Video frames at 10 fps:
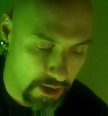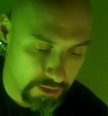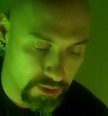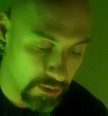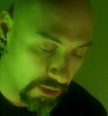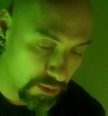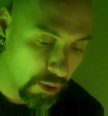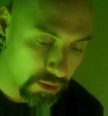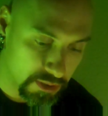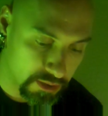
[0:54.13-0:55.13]
So I'm going to
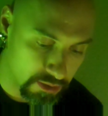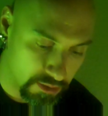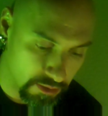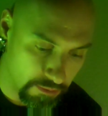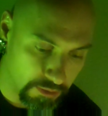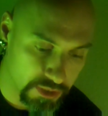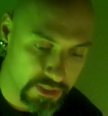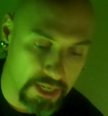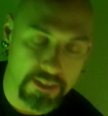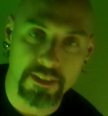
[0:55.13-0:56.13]
quote the first
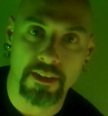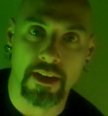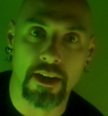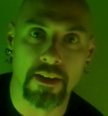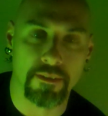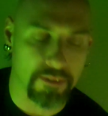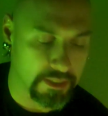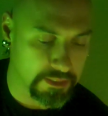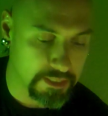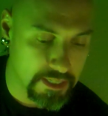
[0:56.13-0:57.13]
stanza of
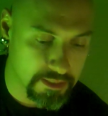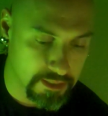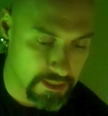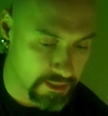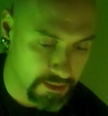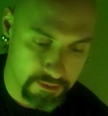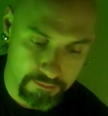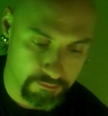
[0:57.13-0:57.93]
a D&D